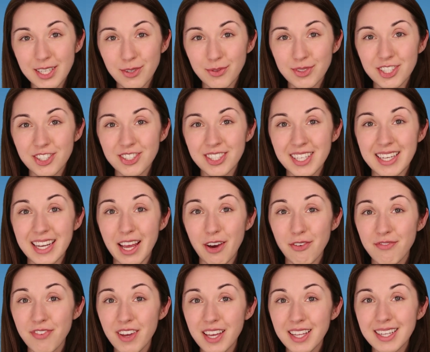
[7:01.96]
sequencers can now
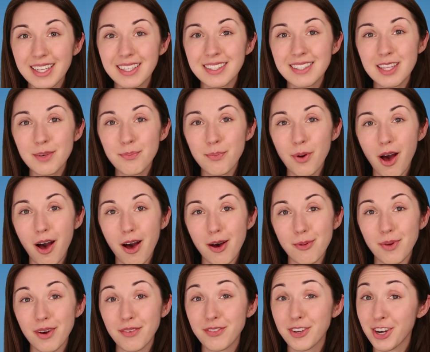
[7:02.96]
fit into the
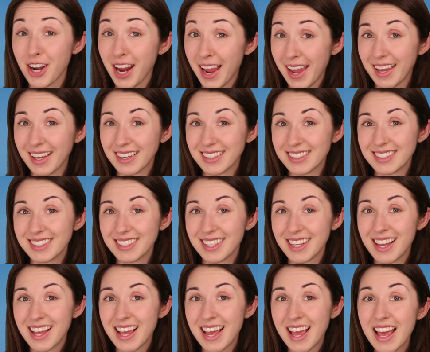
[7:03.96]
palm of your hand.
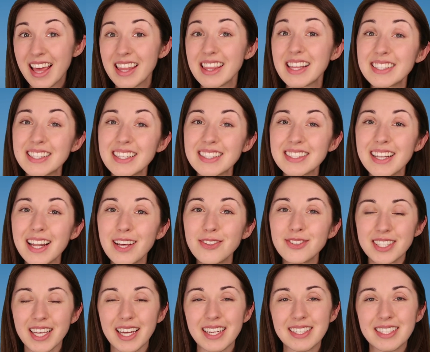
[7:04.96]
This has allowed
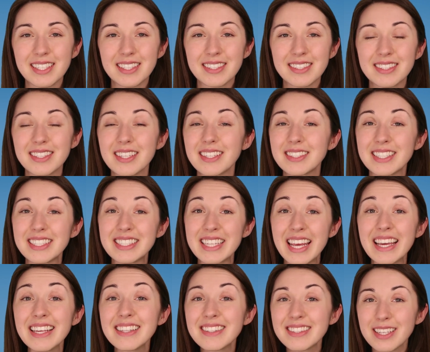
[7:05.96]
scientists to
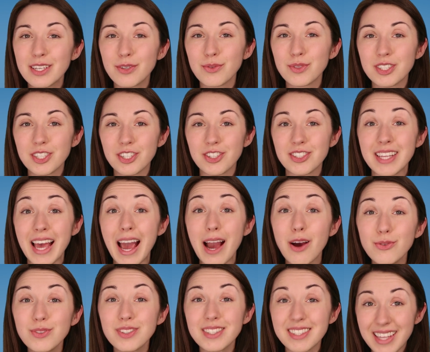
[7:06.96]
take sequencers
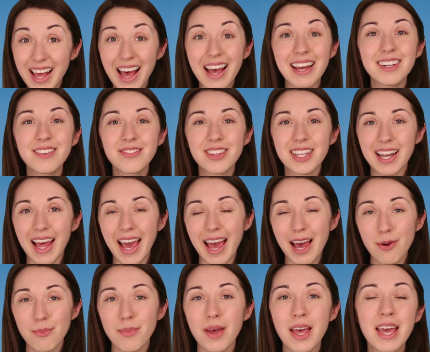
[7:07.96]
outside of the
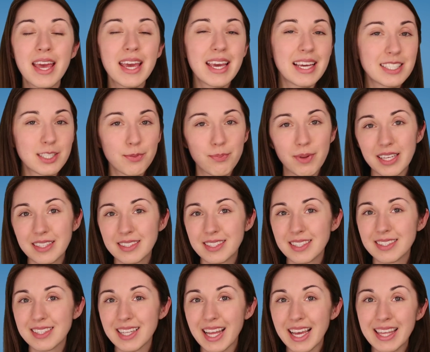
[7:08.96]
lab into
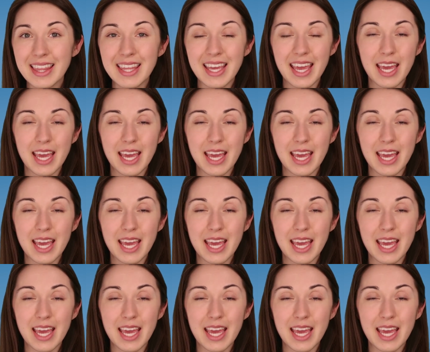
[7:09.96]
places like